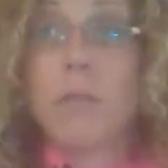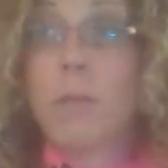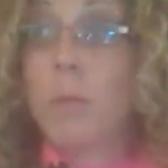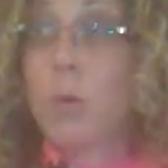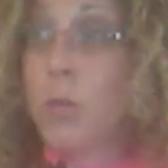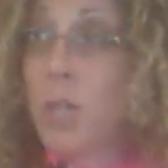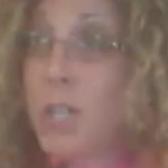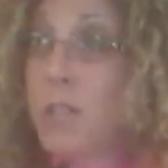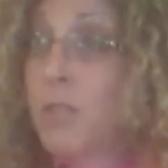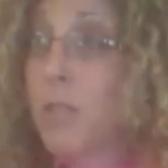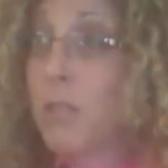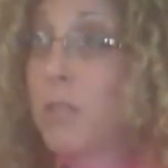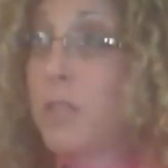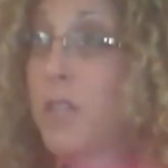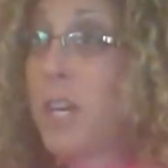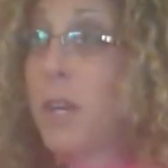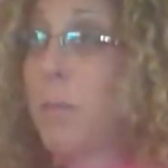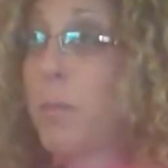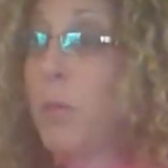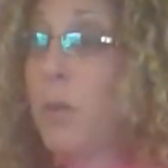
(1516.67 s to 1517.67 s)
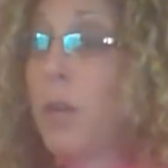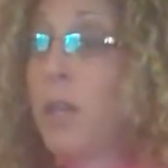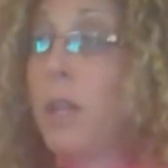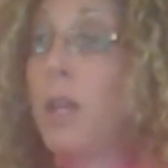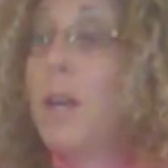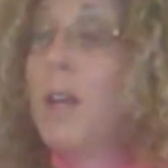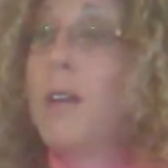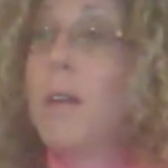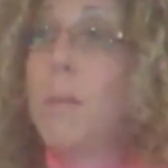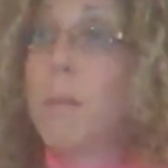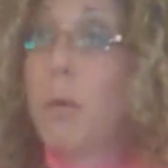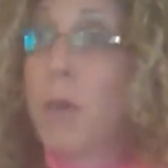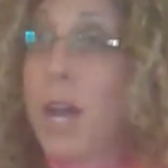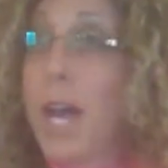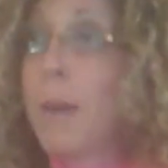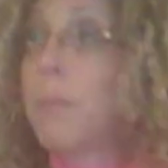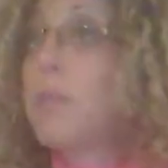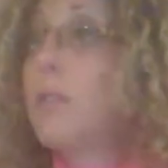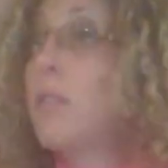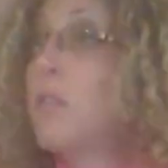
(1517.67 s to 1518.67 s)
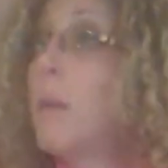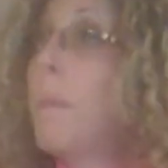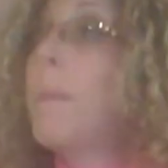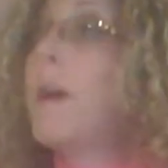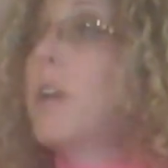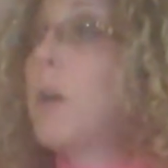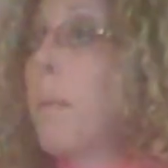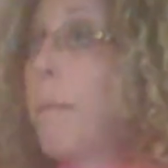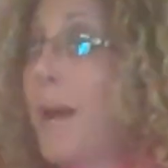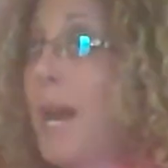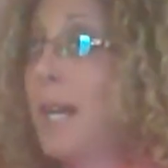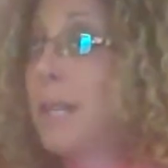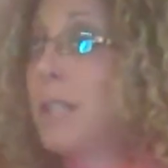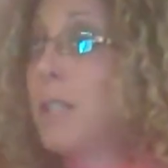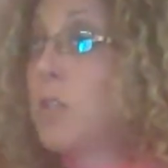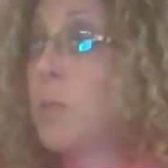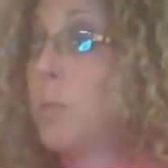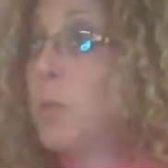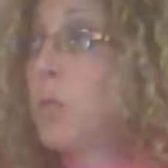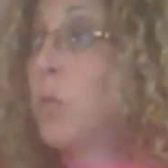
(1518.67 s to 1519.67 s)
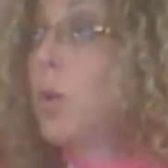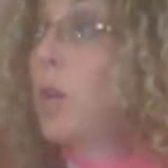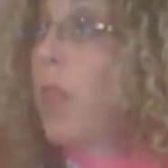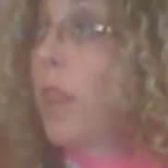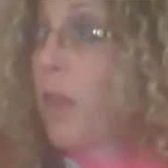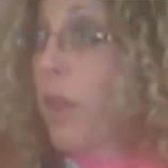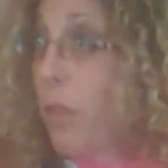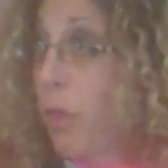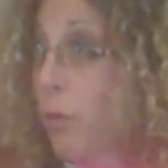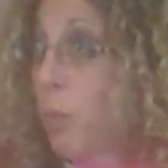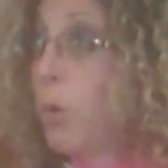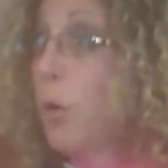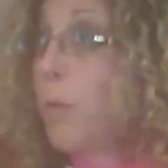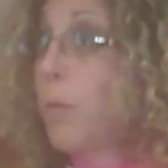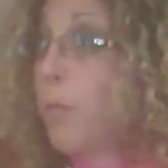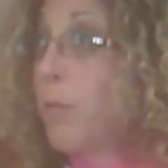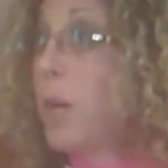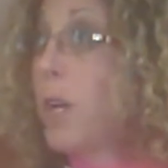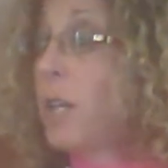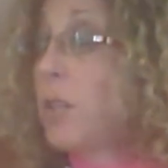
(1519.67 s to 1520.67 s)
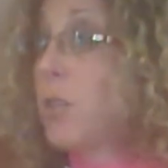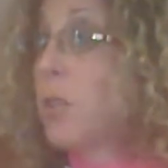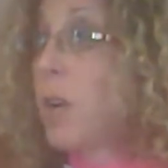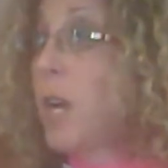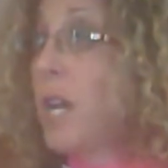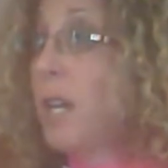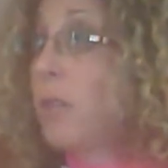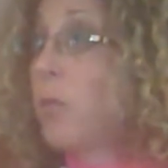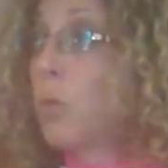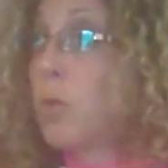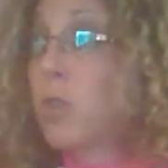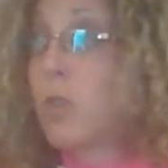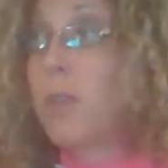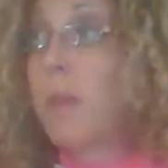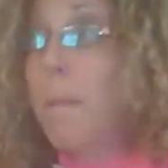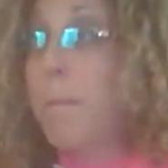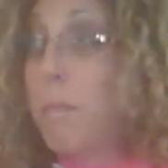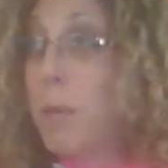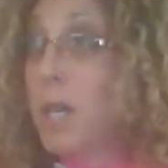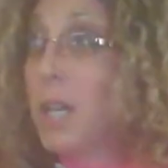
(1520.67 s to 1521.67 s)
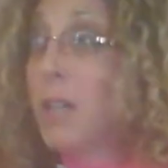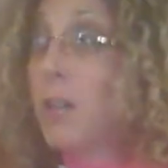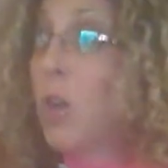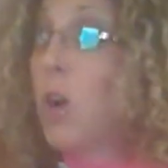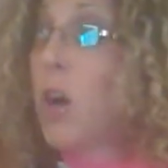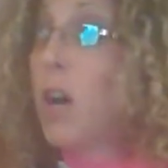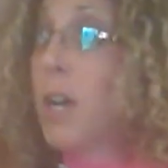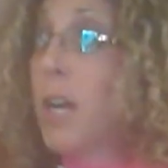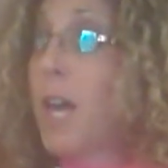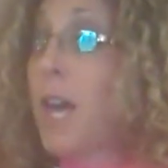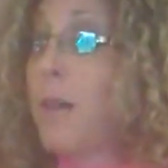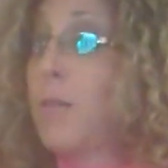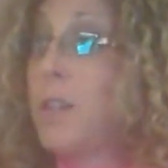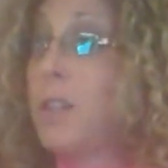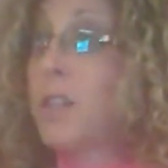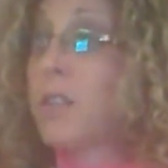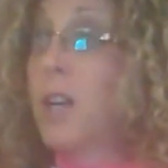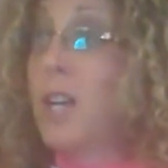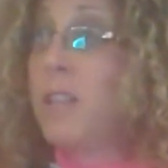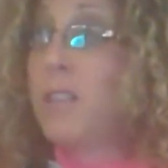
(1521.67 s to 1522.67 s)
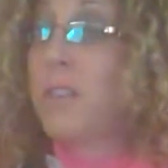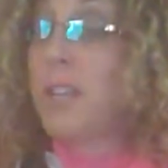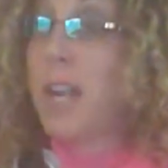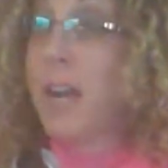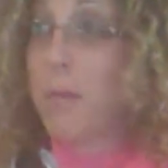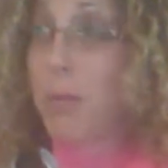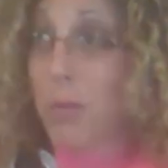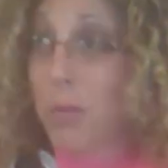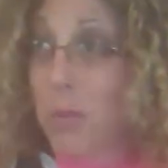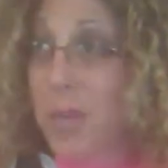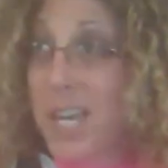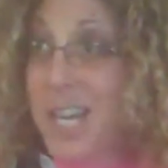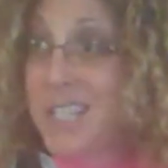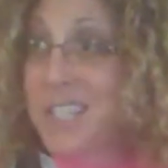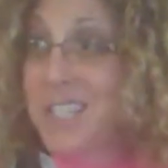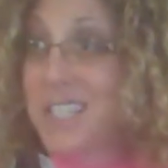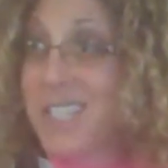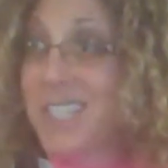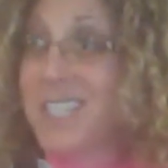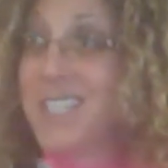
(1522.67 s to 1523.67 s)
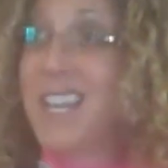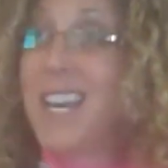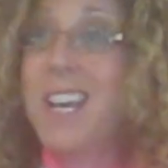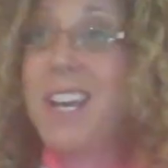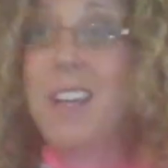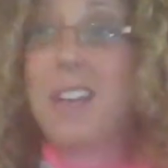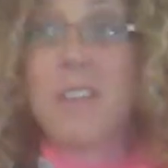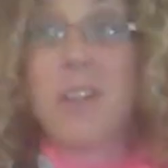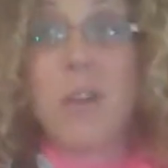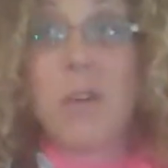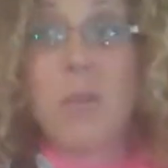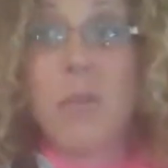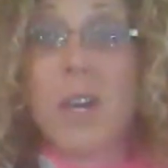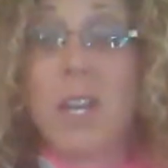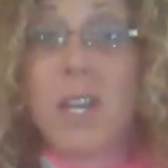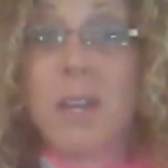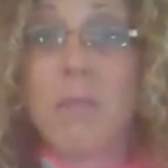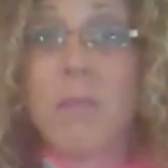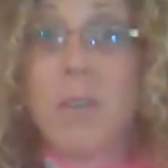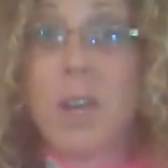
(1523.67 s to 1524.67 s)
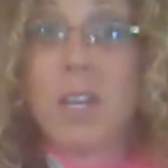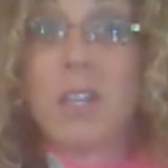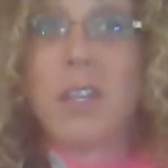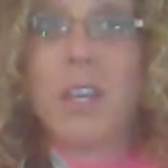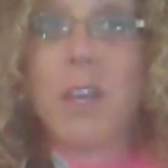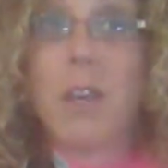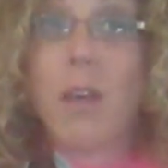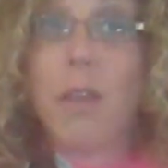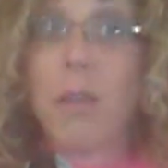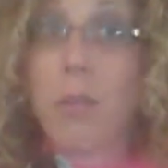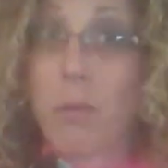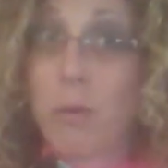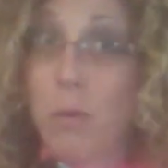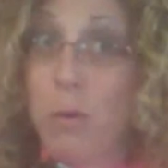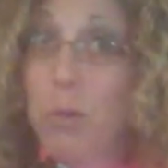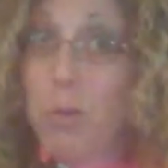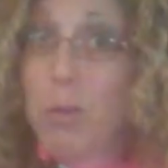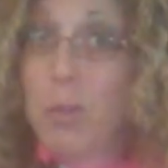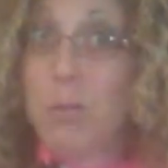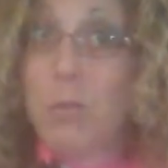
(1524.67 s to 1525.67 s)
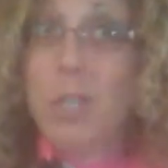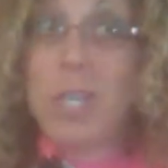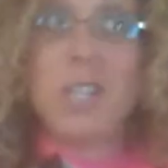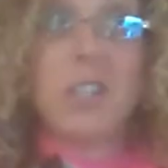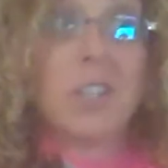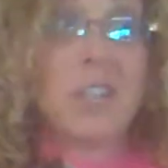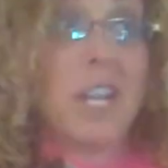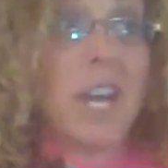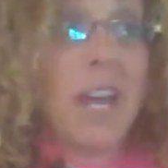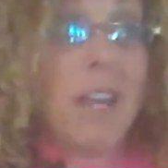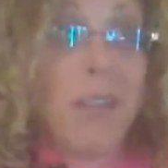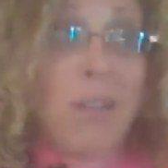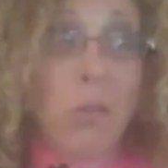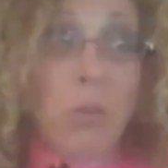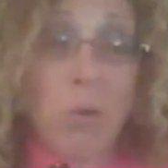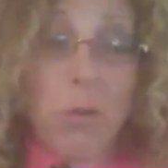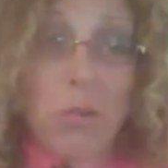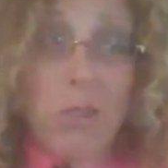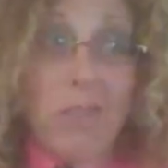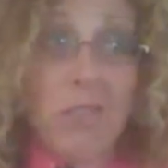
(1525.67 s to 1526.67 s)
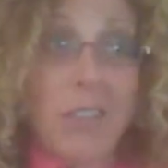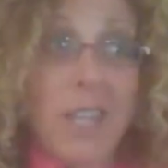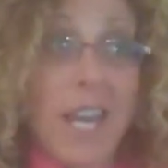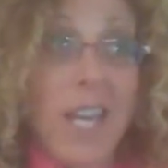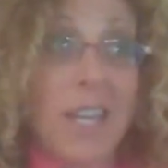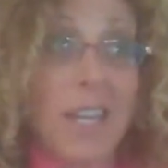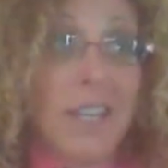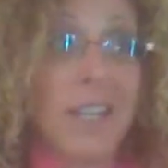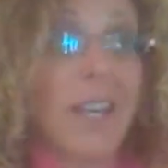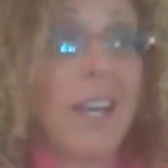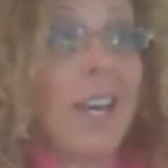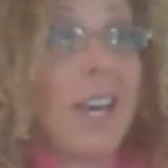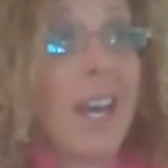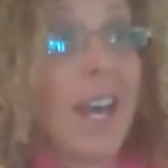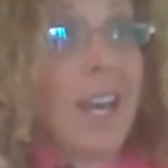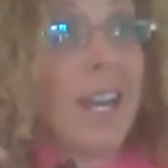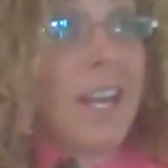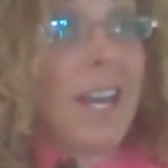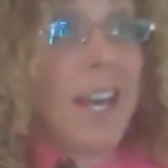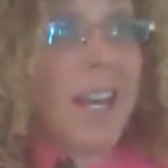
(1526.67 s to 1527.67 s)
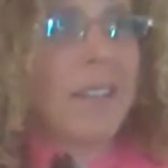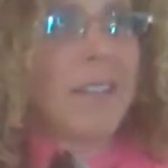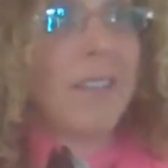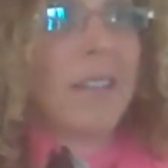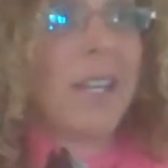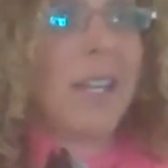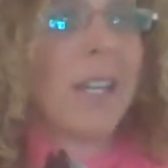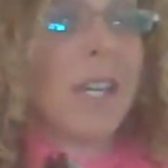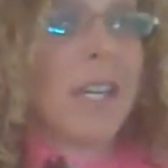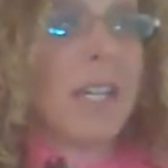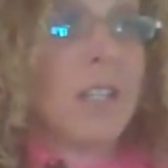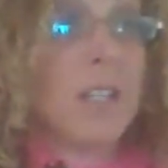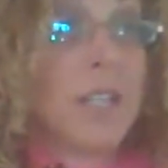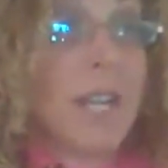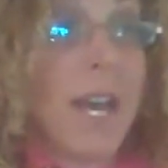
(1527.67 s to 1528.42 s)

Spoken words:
from a regional standpoint, perhaps there's a better balance between the through freight trains, which are the big, long, heavy trains that have 3 engines, that are running, frankly, through the region and through the state and exiting in